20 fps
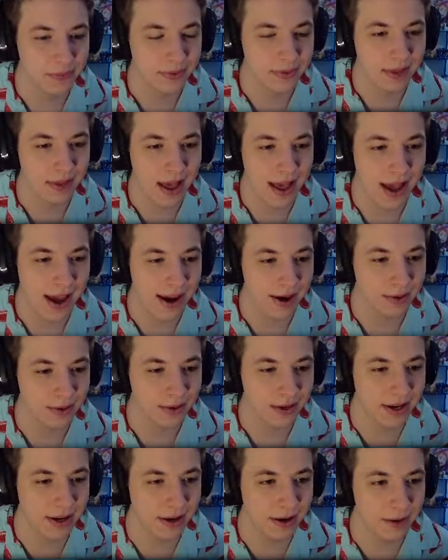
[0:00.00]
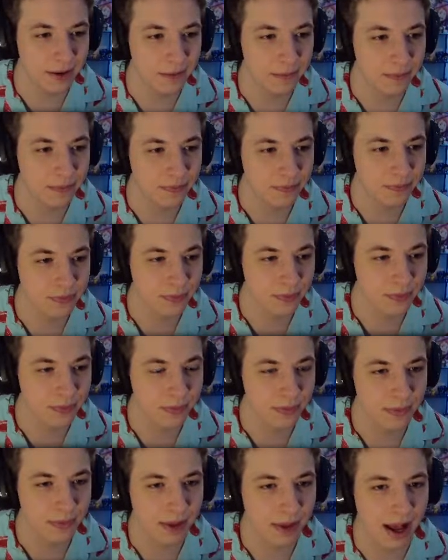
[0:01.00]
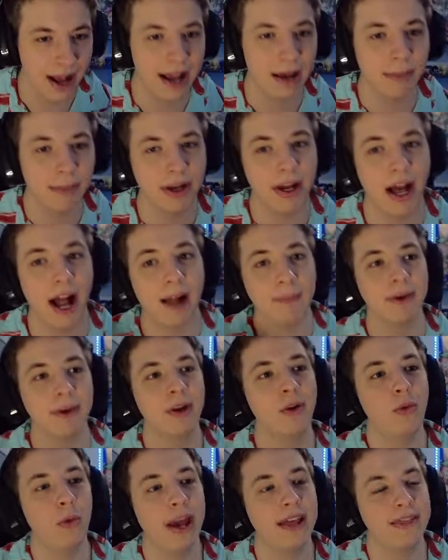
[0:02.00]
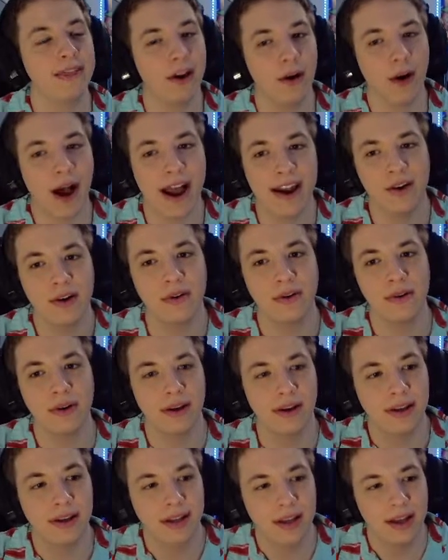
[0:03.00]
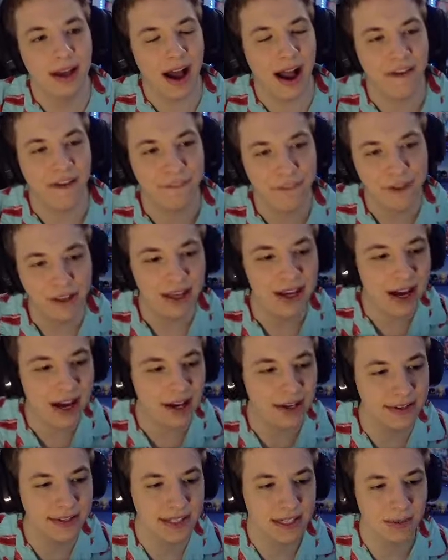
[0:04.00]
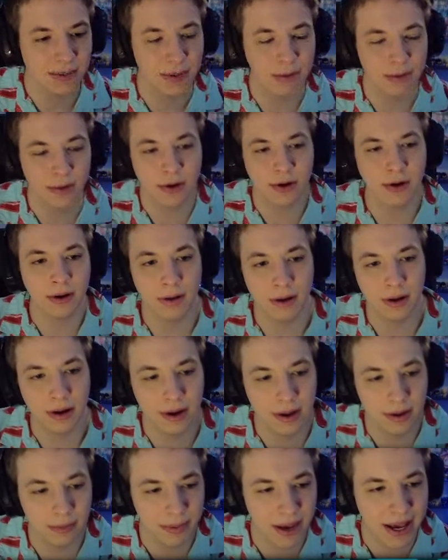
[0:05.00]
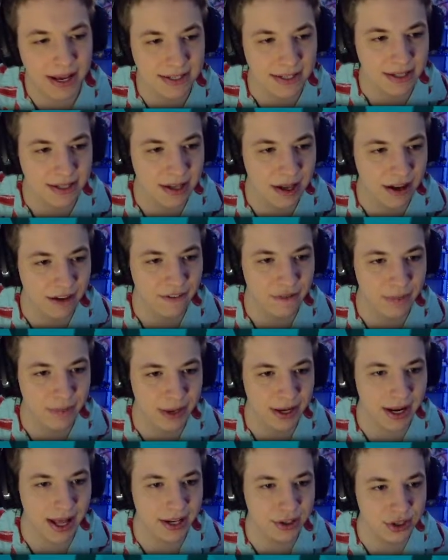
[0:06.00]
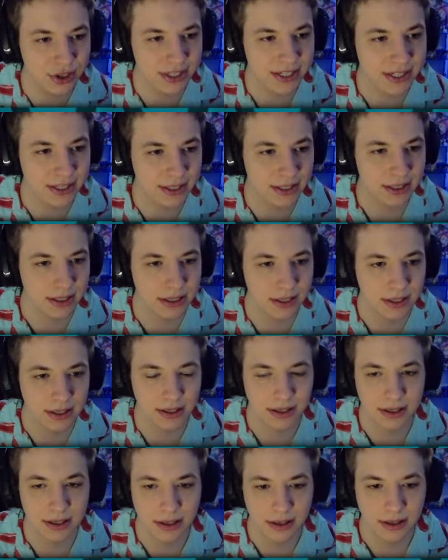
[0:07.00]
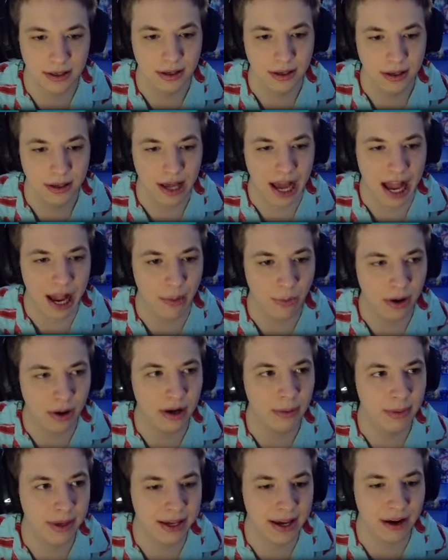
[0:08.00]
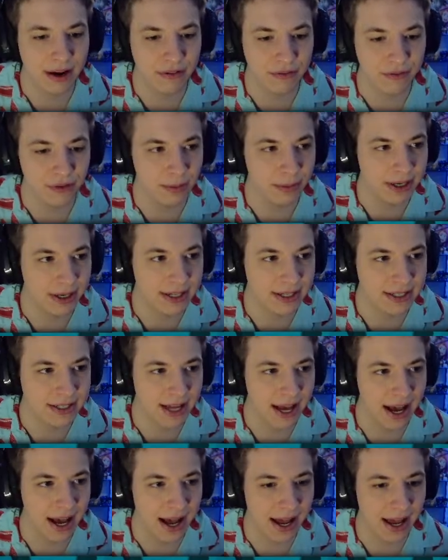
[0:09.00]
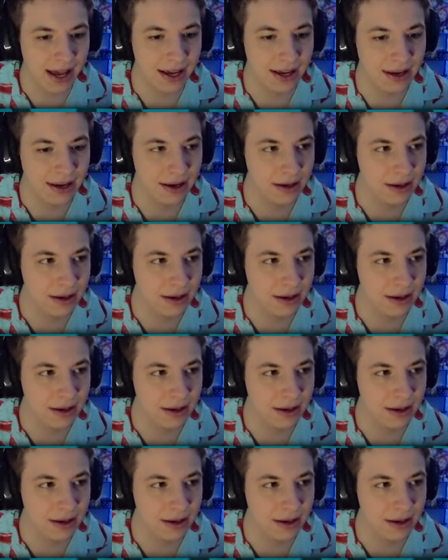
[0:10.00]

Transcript: I don't care. I am gonna I'm gonna wait though. I don't I feel like I could summon more bad stuff, but I just... I want to be careful because, yeah, I